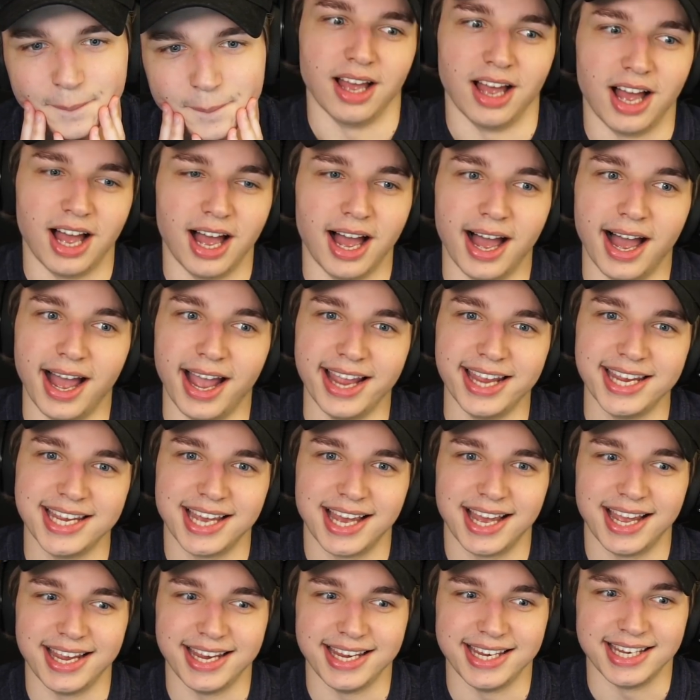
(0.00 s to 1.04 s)
Ay,
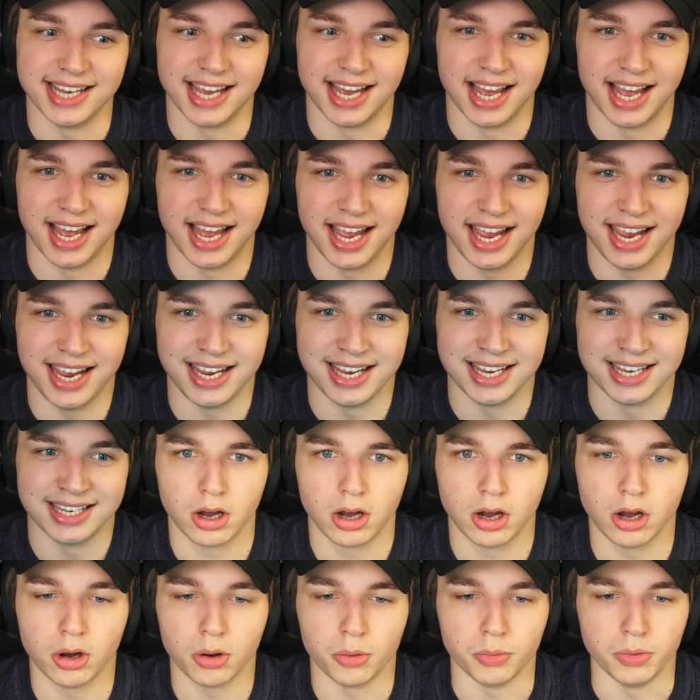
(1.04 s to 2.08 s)
ay, ay.
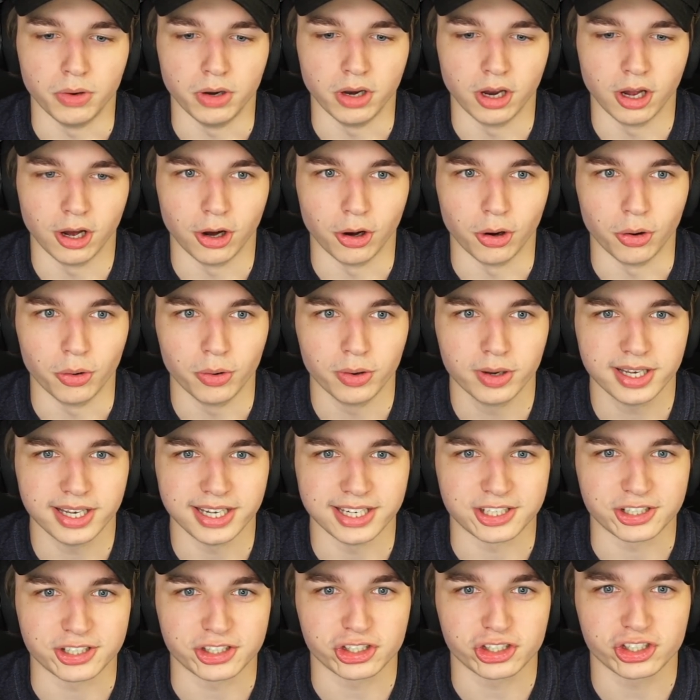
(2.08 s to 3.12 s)
Oh, no.
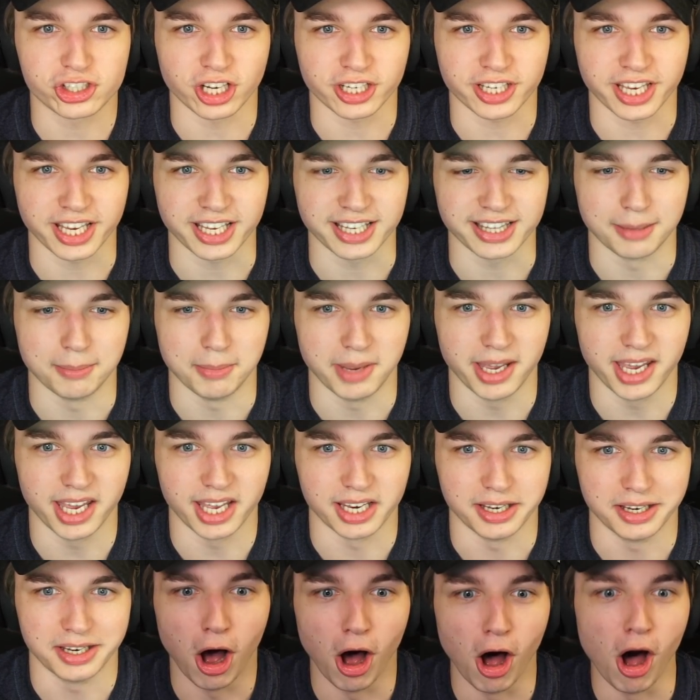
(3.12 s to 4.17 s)
It's sucking them
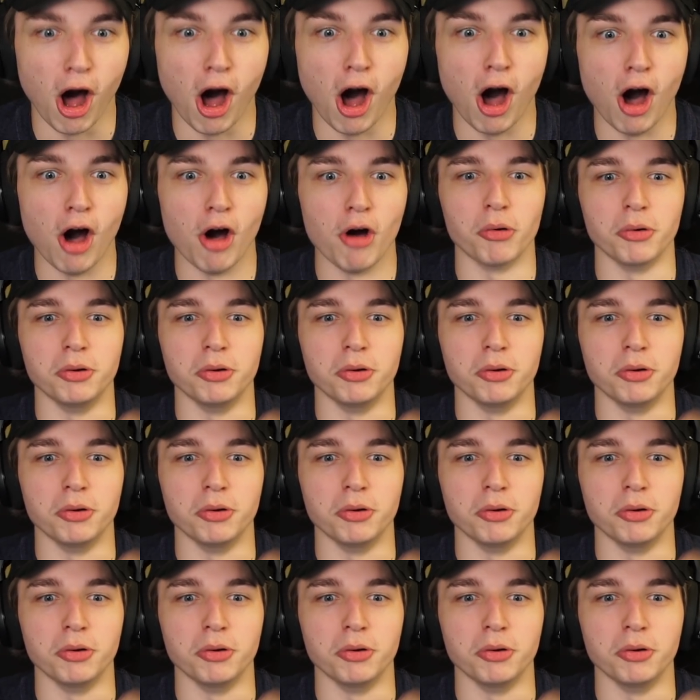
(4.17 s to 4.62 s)
in. Oh,